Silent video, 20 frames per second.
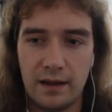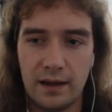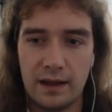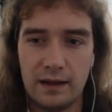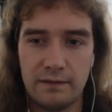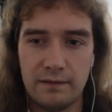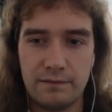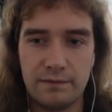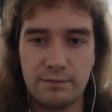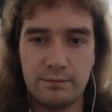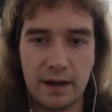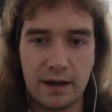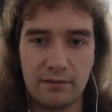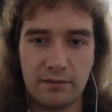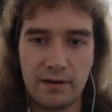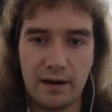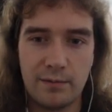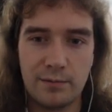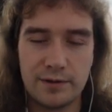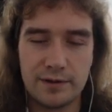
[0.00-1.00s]
if Mega
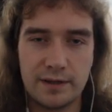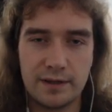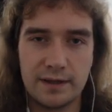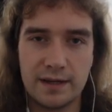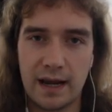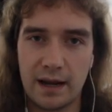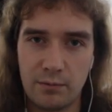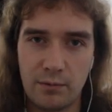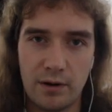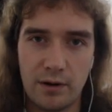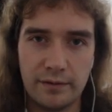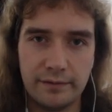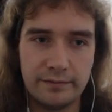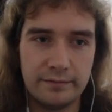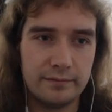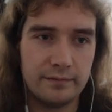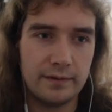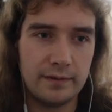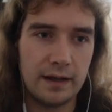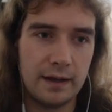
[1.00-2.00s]
Ray was at neg one
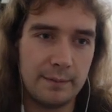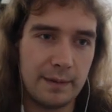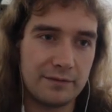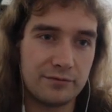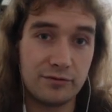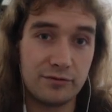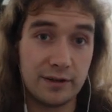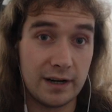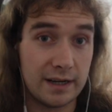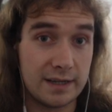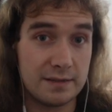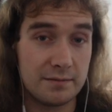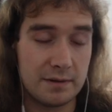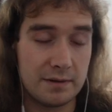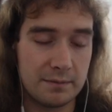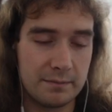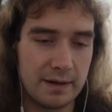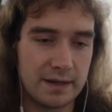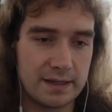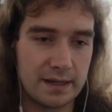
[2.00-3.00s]
after an icy
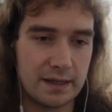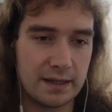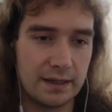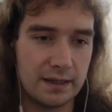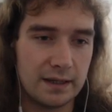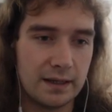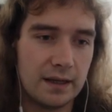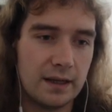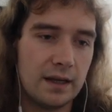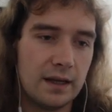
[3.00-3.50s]
wind, basically.